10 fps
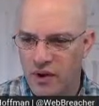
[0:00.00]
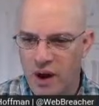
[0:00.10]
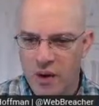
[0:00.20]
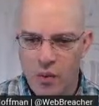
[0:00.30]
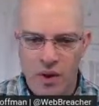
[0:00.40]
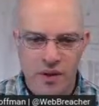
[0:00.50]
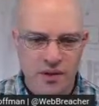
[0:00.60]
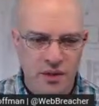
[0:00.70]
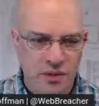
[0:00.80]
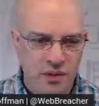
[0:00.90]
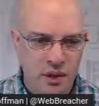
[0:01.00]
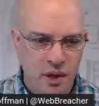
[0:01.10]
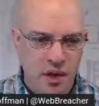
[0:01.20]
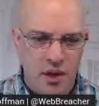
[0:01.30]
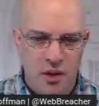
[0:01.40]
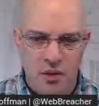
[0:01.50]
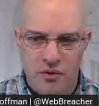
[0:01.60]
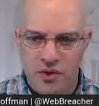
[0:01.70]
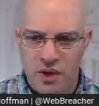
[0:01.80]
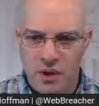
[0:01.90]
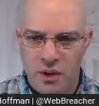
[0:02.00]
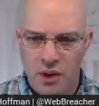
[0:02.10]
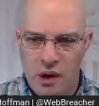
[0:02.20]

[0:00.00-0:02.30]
out where this is using